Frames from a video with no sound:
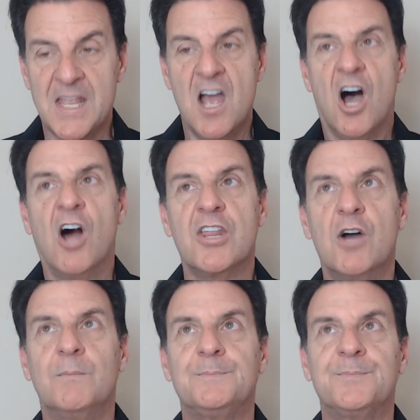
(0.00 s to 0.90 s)

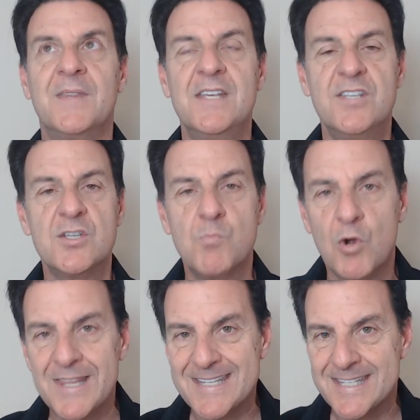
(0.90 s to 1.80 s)
Although this is more
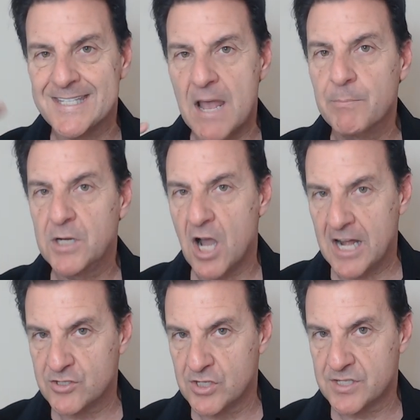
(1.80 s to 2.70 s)
the
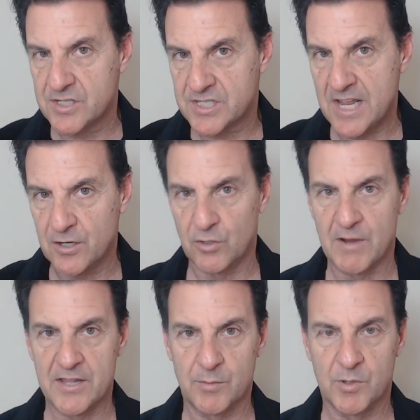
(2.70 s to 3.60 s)
subconscious is centered
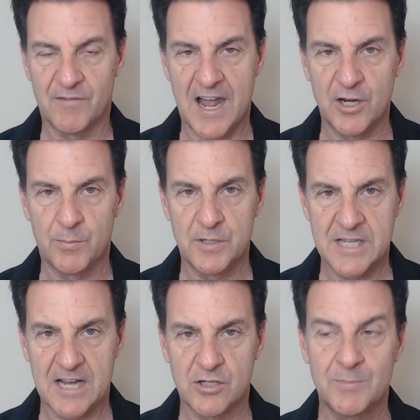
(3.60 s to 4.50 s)
around the provider protector,